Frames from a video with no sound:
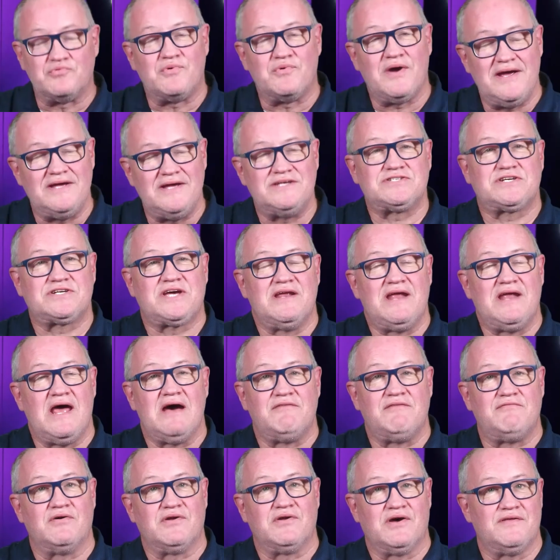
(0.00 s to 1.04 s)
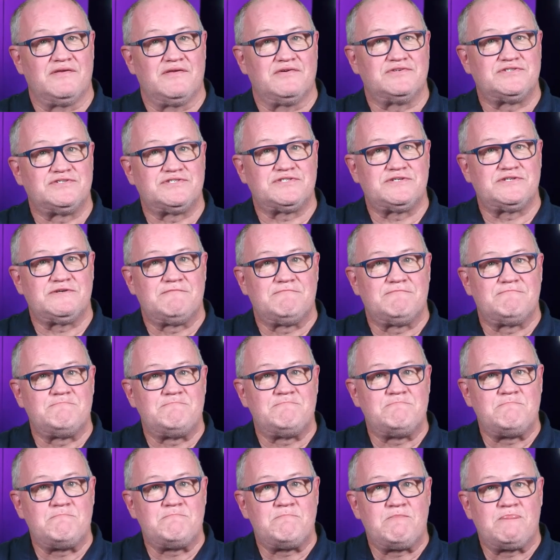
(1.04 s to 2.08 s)
race can have on others
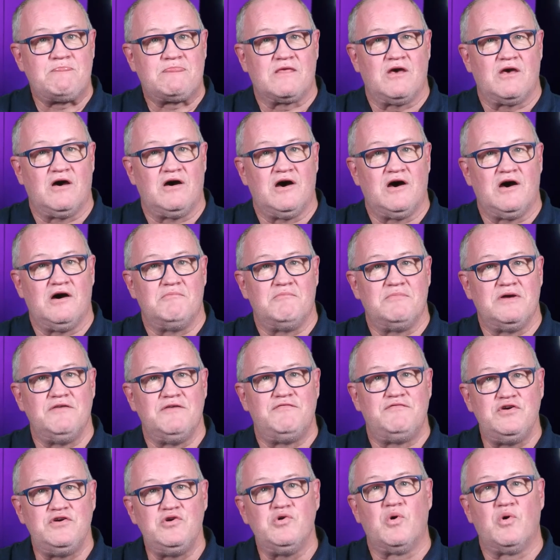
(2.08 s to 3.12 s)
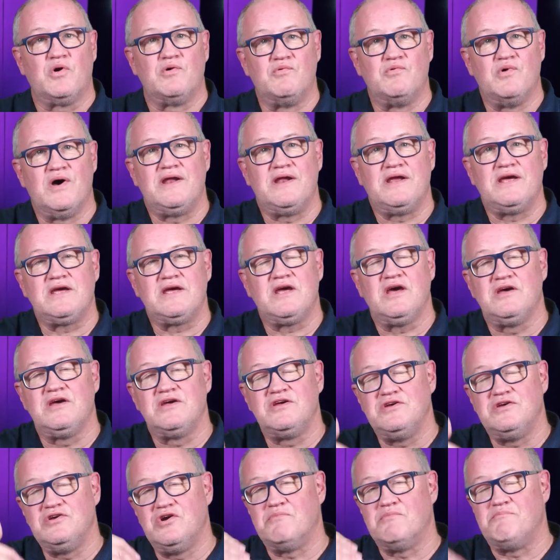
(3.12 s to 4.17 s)
if you are running
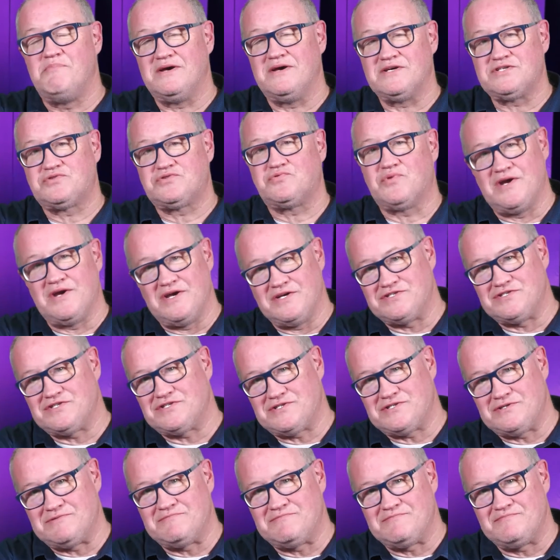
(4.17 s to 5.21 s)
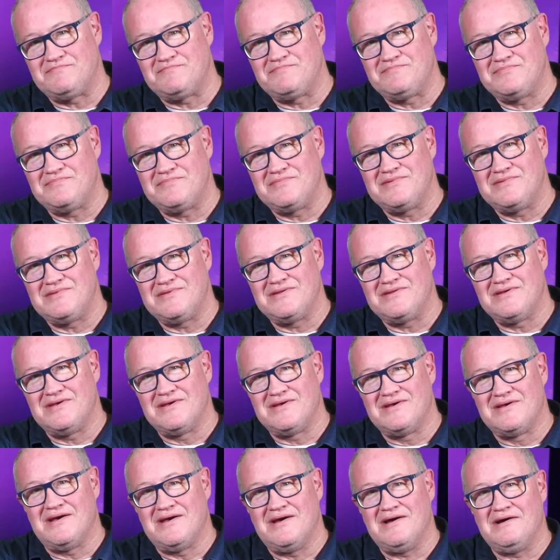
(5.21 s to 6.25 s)
your best race,
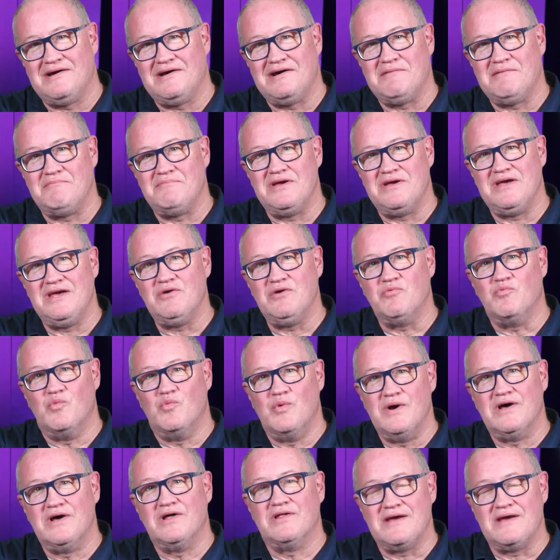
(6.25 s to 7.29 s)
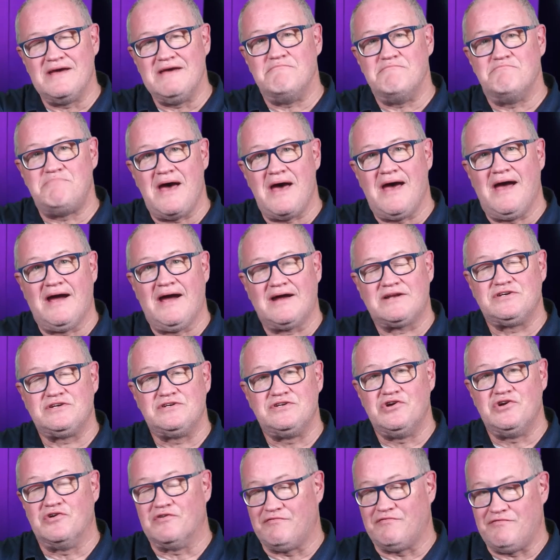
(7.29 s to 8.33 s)
um, it will impact
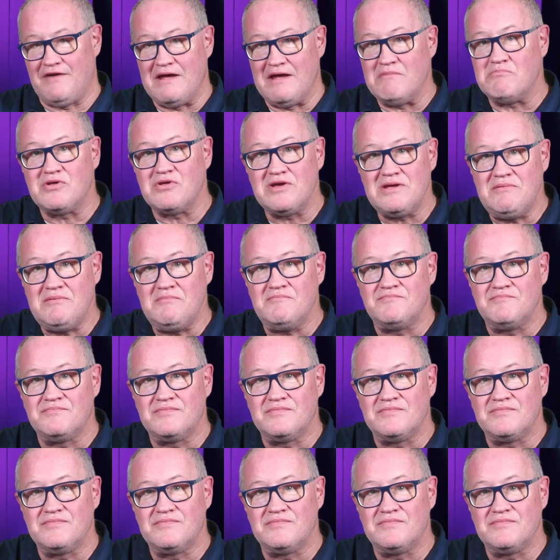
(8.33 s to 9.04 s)
your family.